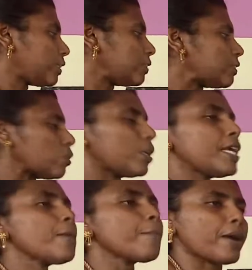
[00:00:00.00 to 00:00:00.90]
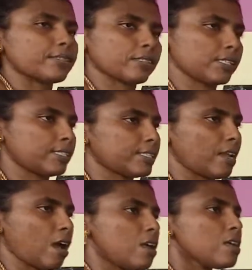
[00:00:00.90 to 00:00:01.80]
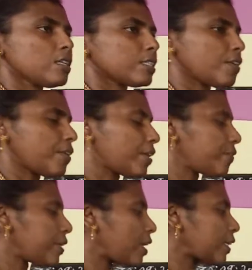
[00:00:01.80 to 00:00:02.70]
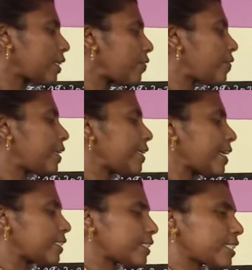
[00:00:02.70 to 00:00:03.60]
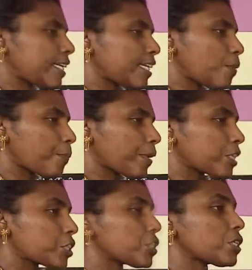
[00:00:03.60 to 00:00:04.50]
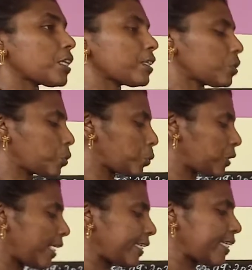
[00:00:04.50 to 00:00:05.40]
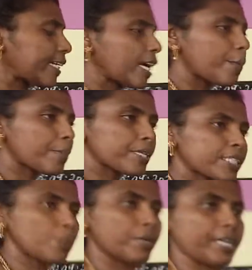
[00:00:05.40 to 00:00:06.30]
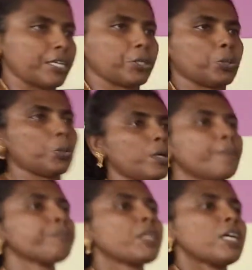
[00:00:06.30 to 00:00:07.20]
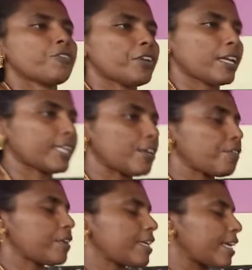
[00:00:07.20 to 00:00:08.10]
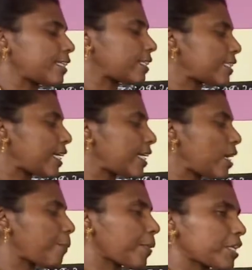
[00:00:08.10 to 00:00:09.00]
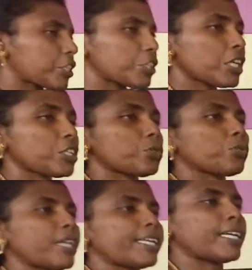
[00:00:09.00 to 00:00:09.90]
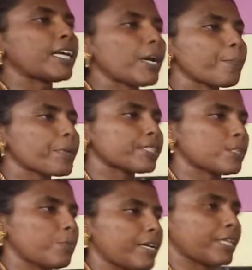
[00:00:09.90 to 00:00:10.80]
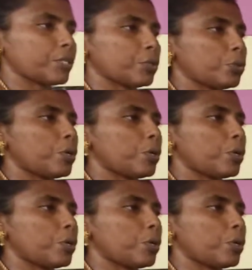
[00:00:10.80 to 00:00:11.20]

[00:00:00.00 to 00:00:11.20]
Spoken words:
This only Pascal's law. See, when we are giving external pressure to the incompressible liquid, we are giving external pressure to the incompressible liquid,